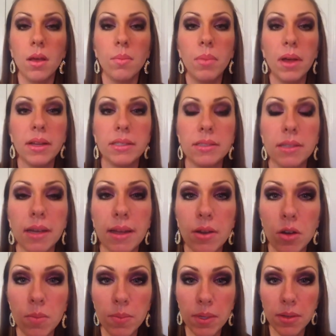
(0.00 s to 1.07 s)
But I
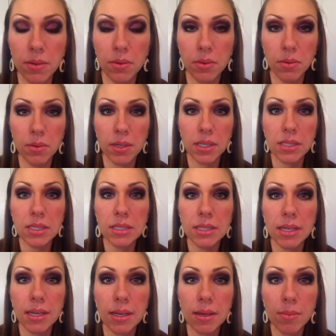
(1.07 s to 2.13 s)
hope you can
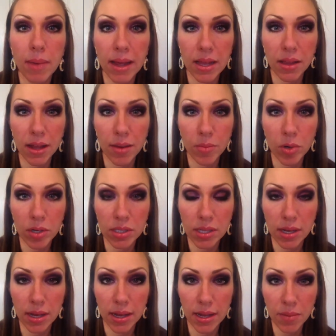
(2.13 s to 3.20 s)
see my glamorous
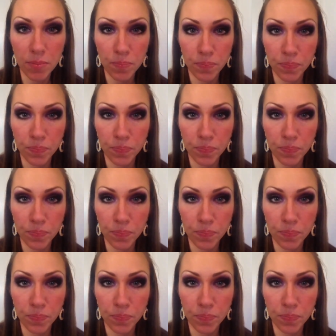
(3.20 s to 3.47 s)
eye.